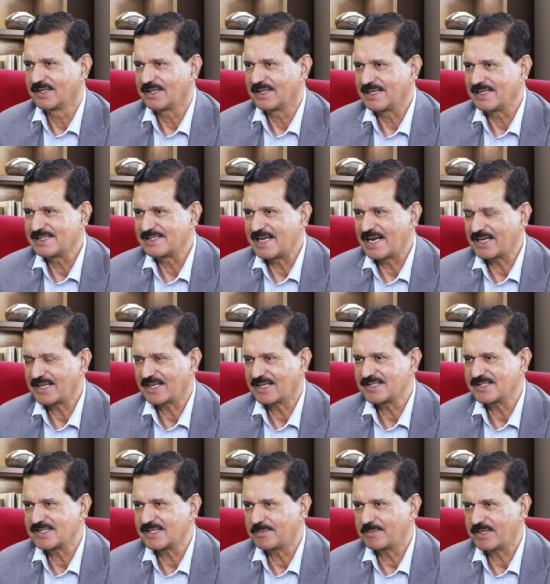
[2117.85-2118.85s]
Is that
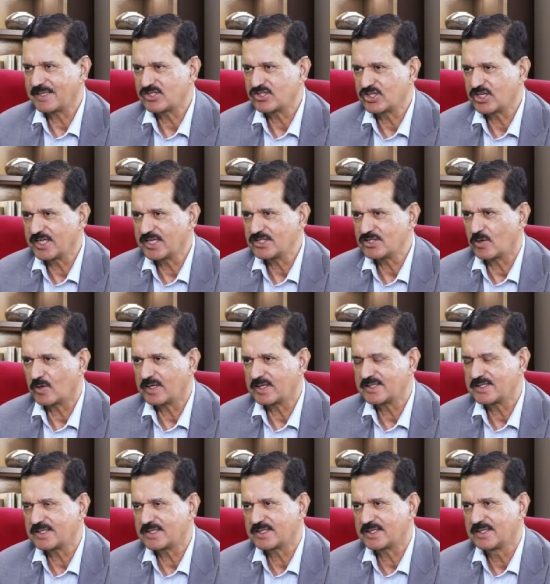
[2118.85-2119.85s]
concept has changed or is
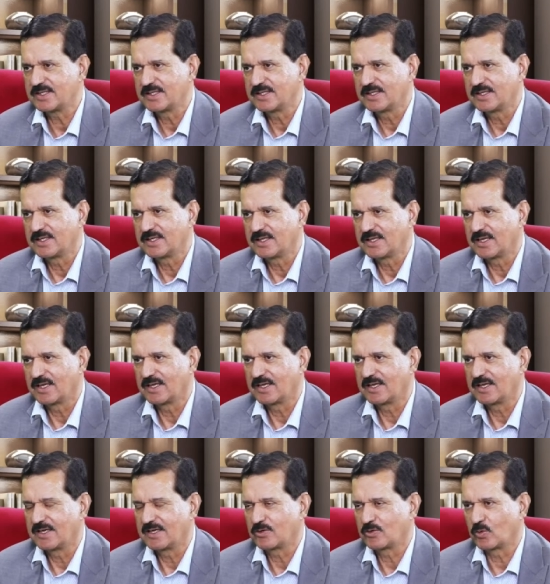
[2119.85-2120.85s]
it
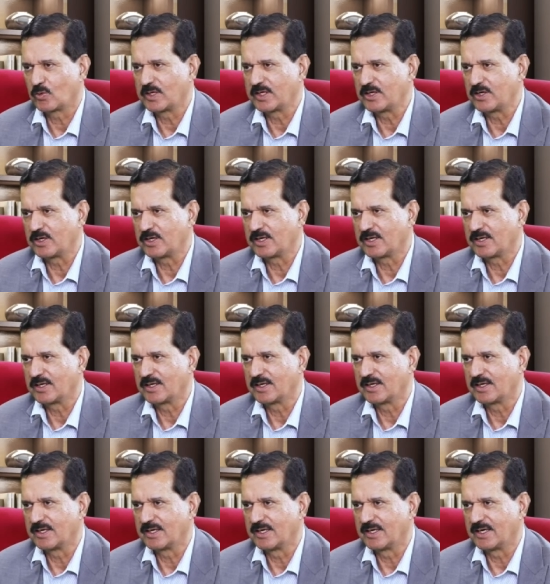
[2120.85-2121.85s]
totally,
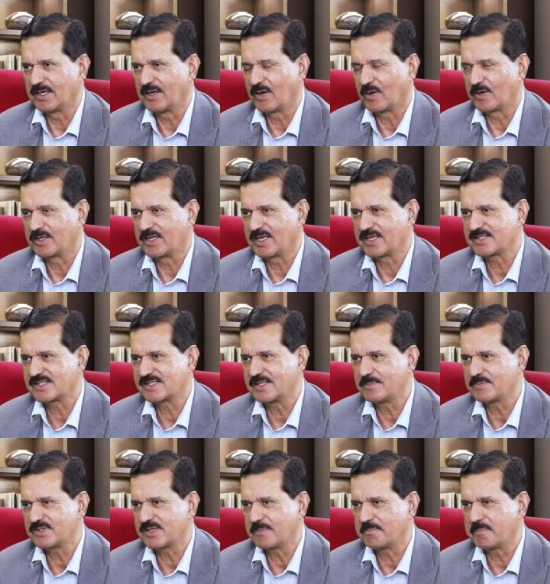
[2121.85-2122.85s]
or there is
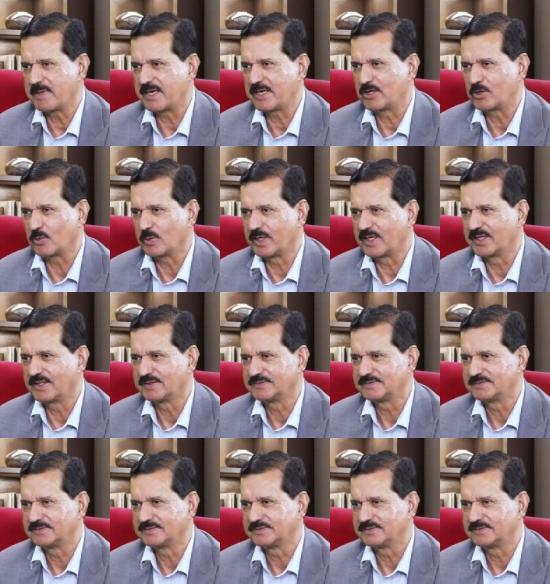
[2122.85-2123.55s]
some merit to it?